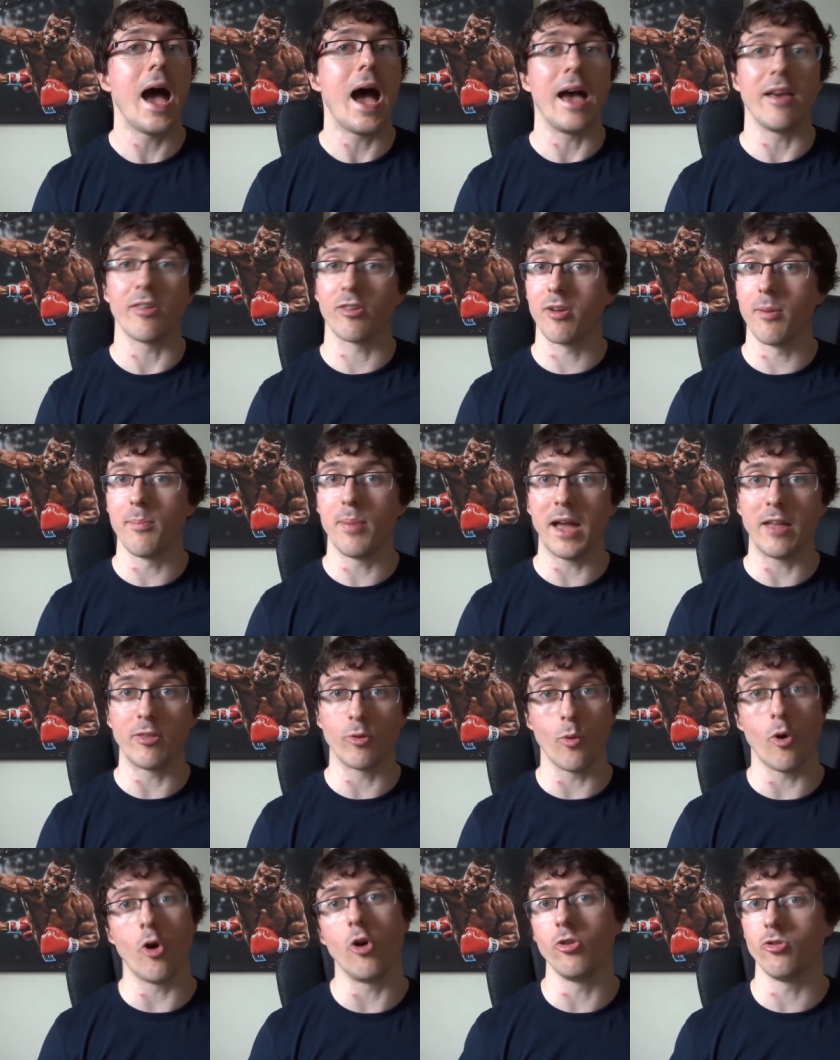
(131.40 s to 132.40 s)
as compared
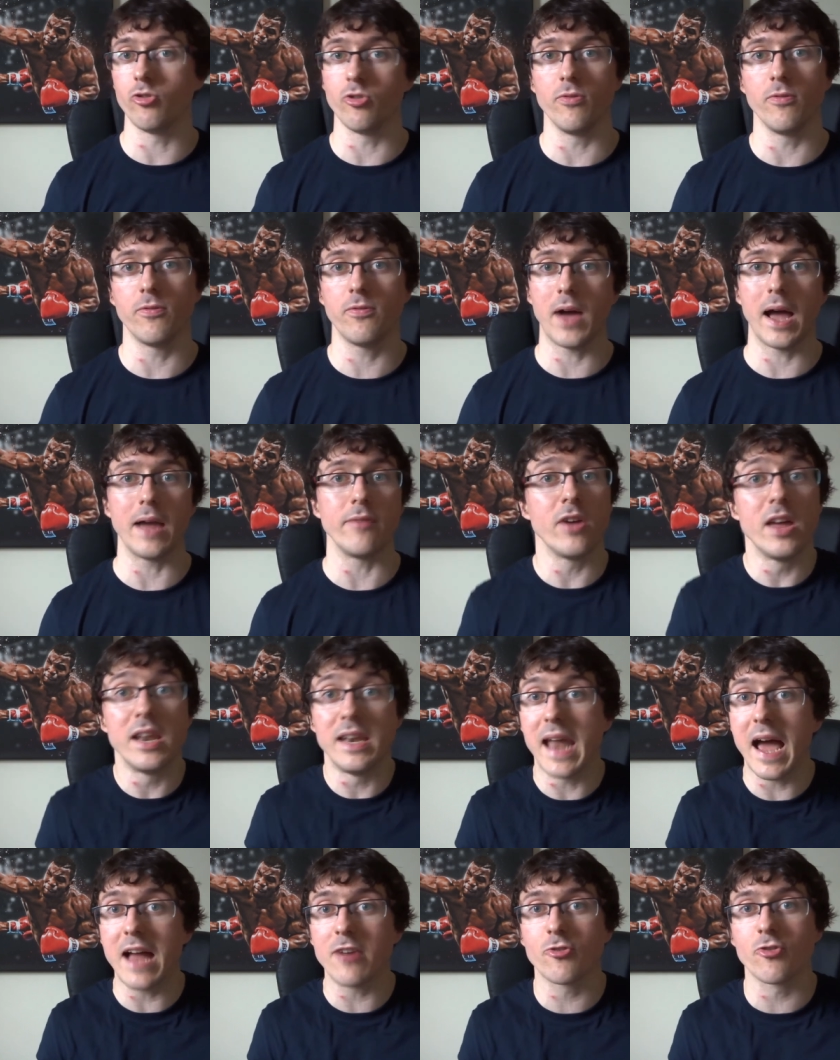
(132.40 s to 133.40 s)
to 105.
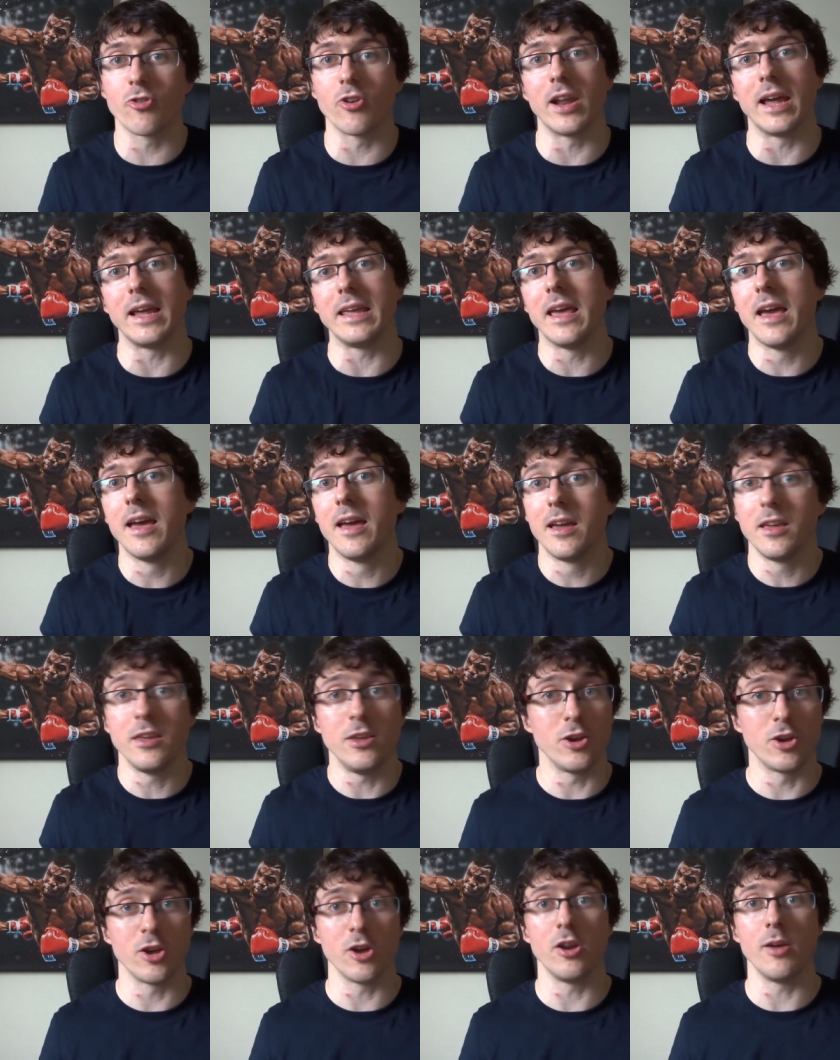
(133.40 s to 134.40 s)
Naturally,
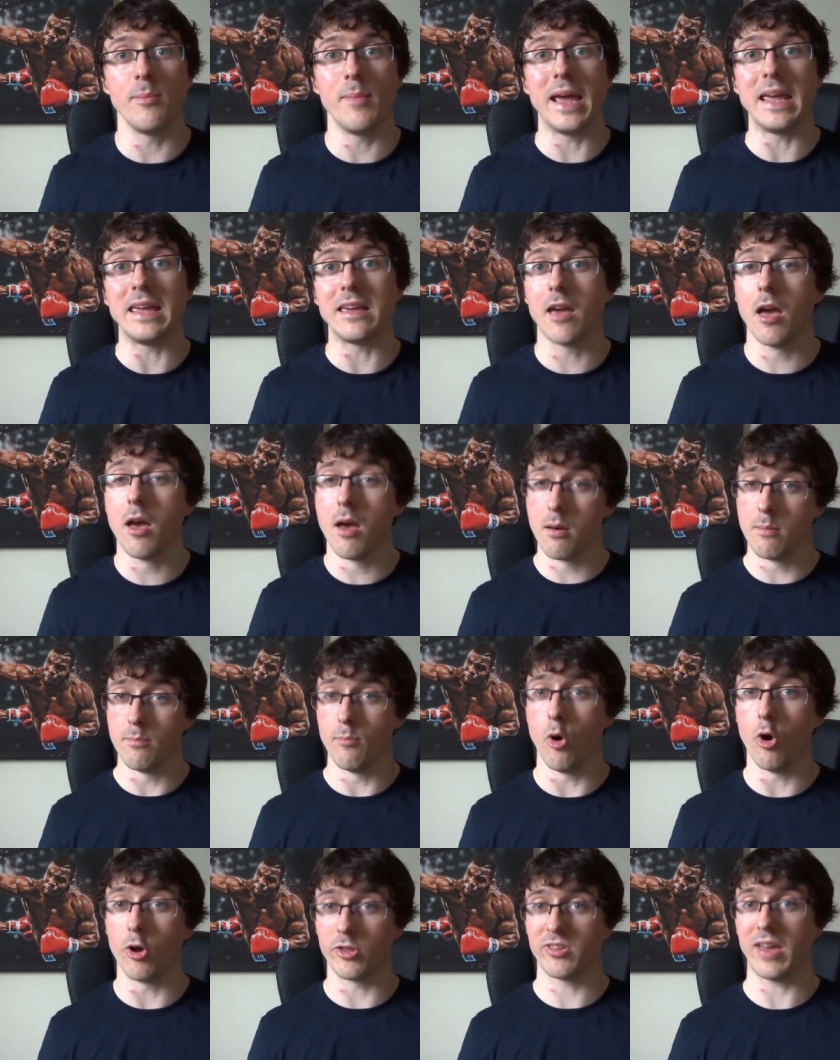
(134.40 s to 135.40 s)
you're going to make
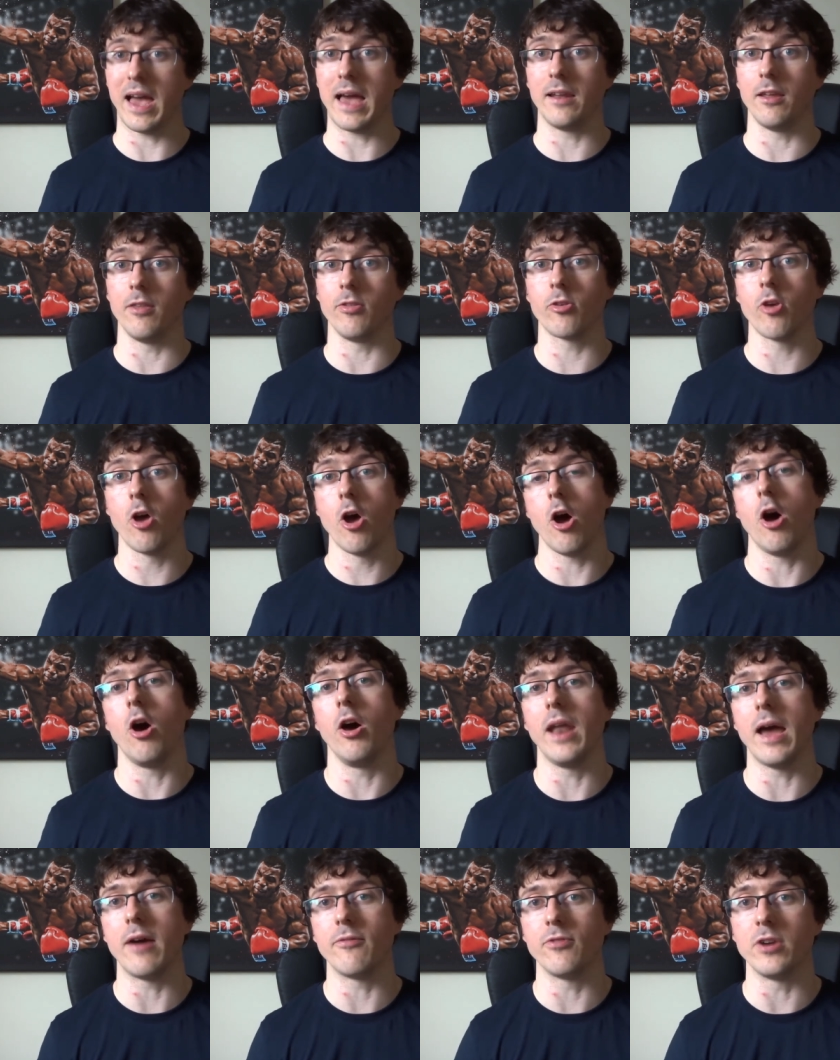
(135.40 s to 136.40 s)
more talent
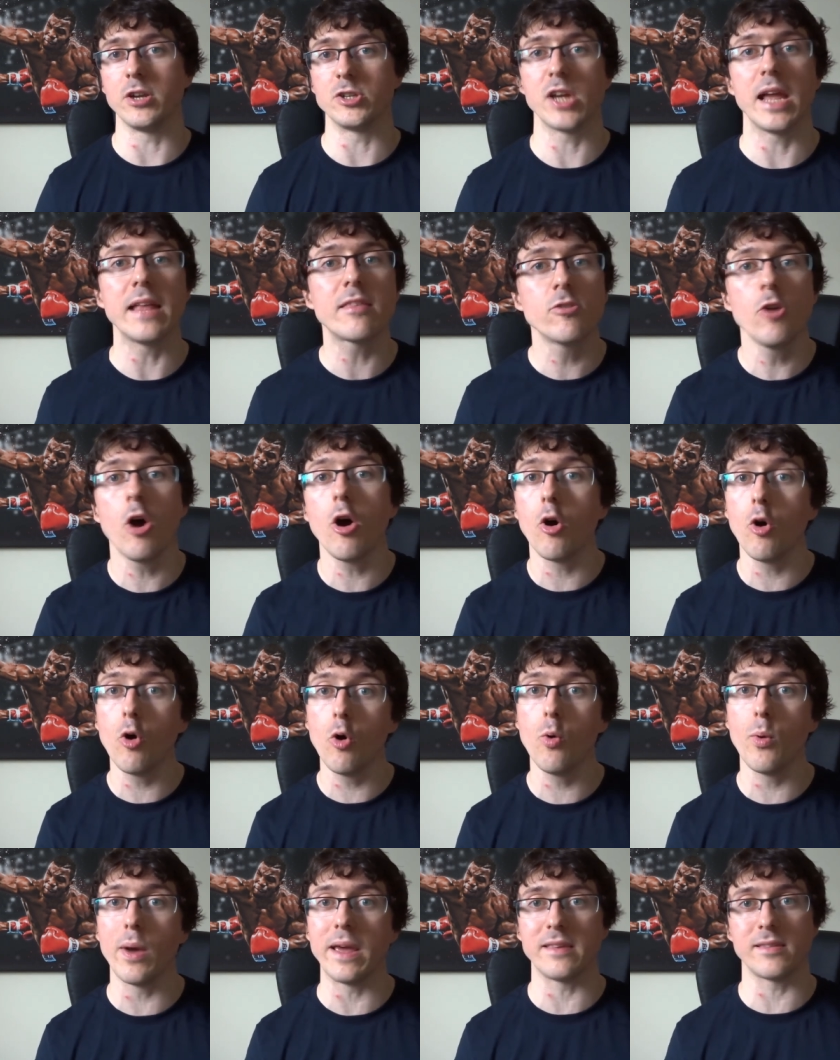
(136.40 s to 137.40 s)
on average. It's not
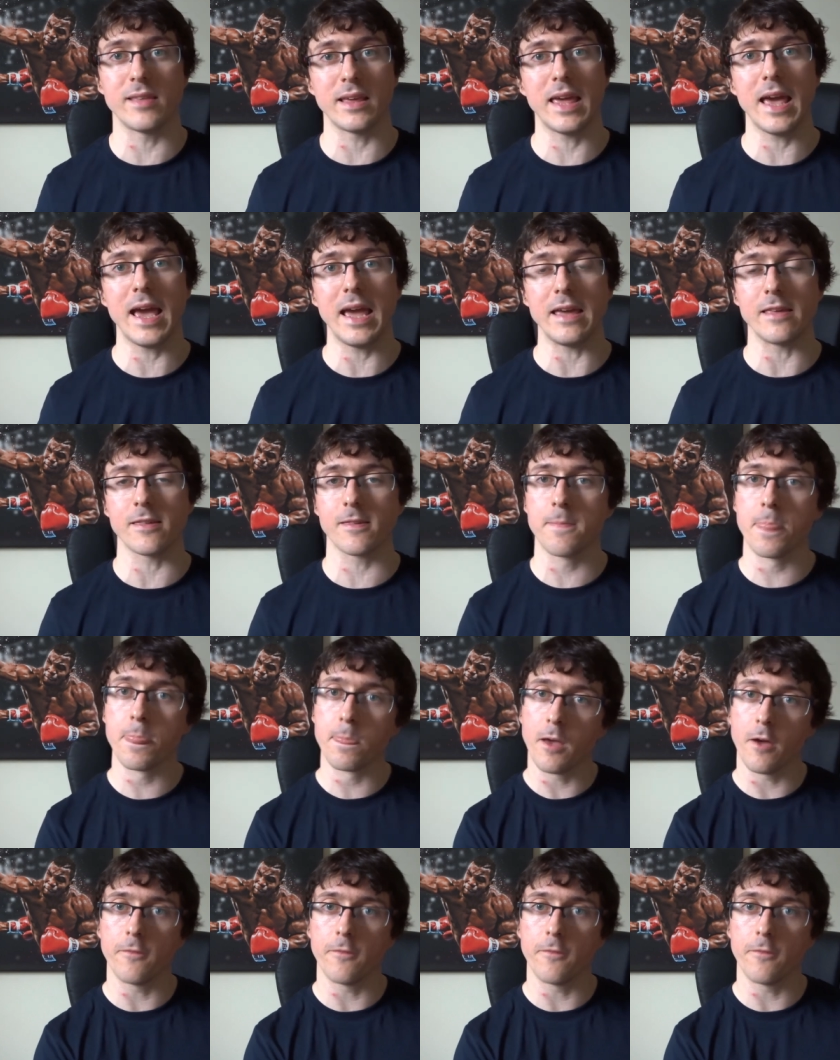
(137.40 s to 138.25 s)
always the case.